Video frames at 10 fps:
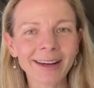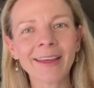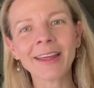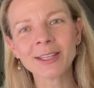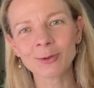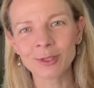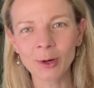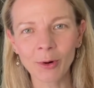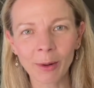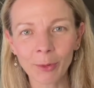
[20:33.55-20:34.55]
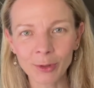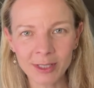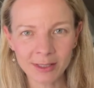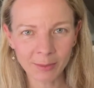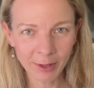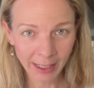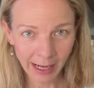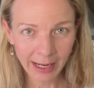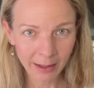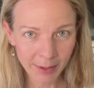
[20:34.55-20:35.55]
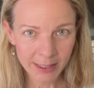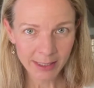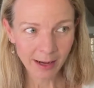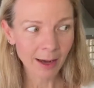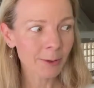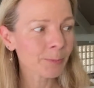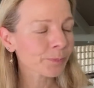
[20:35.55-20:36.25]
And that's also where I bought some of the KMS yarn